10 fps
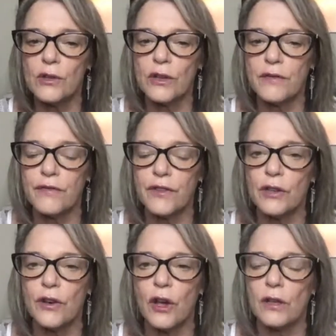auric
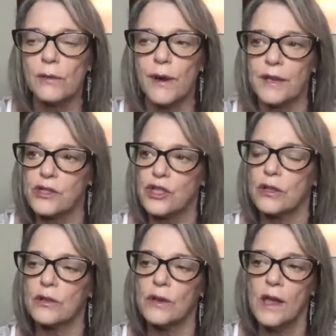field all around
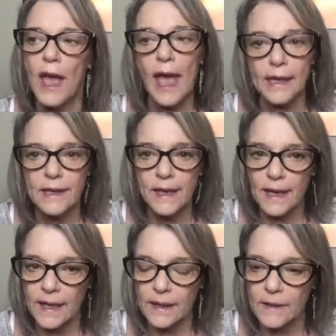you.
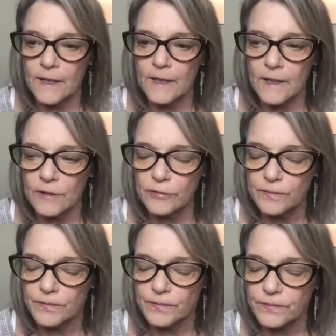Inhaling